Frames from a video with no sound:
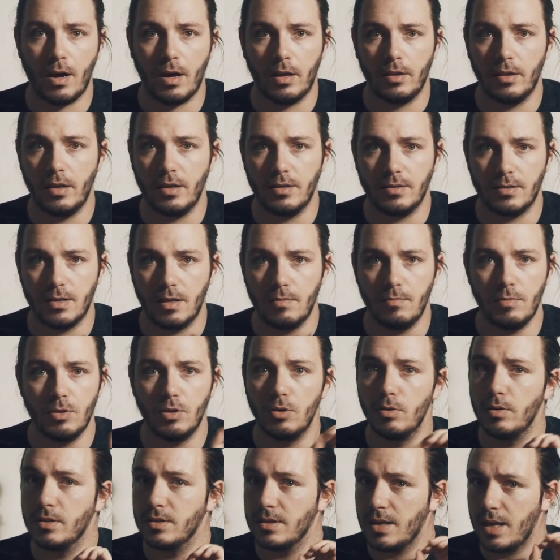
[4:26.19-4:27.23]
and they sent me
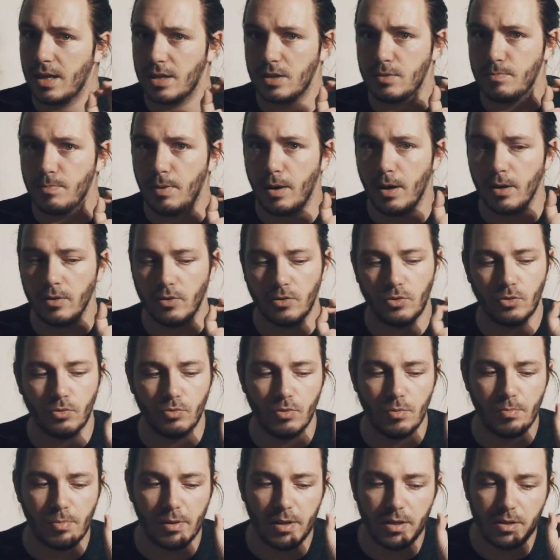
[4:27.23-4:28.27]
the exact parts
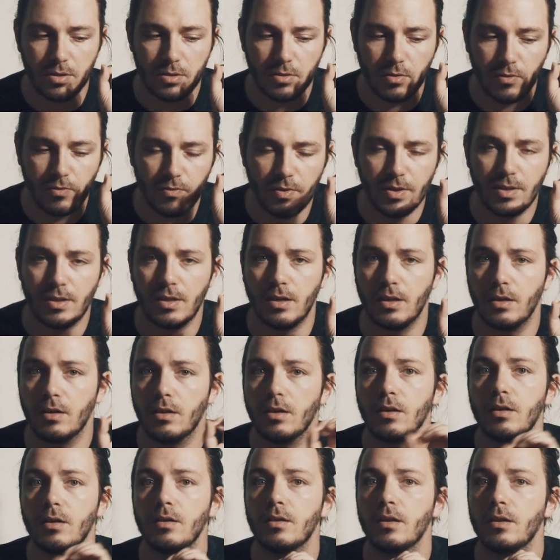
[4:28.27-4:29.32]
to replace the
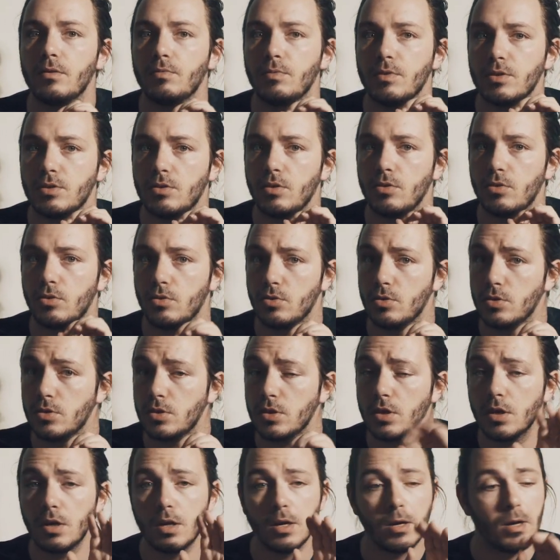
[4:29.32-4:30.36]
fitting that was not
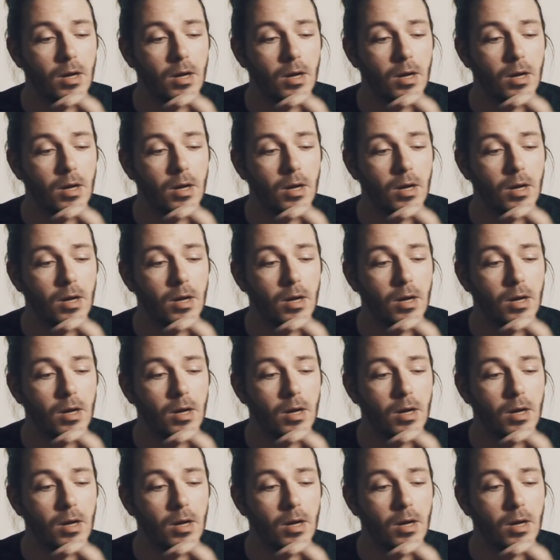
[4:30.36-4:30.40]
good.